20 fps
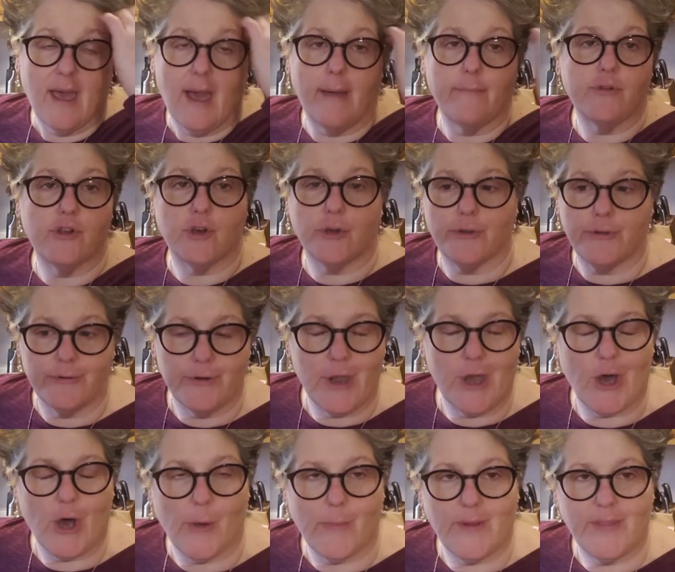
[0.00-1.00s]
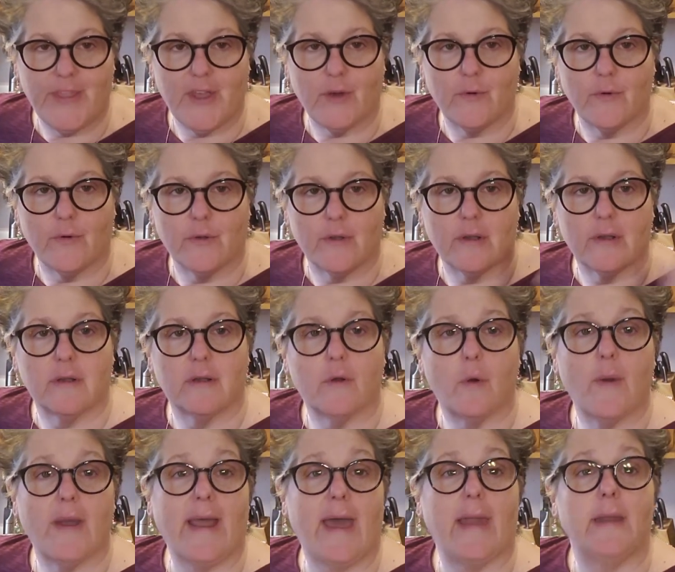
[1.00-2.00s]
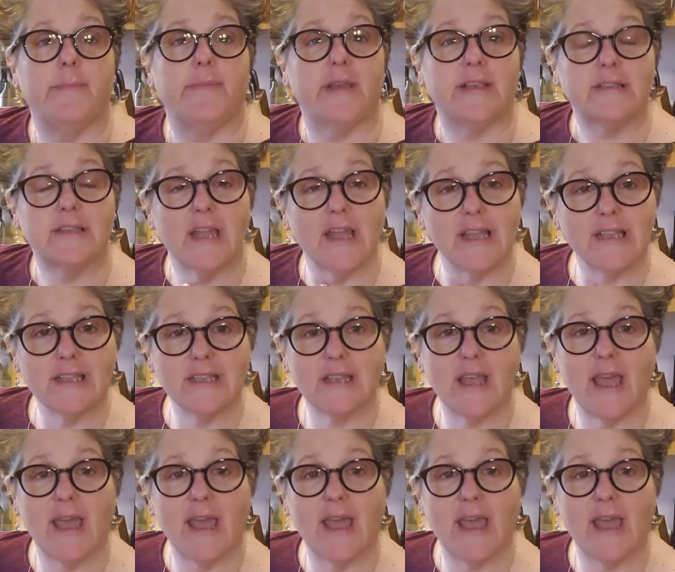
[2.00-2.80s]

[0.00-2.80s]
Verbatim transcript: I'm sure you know, but they're going out of business,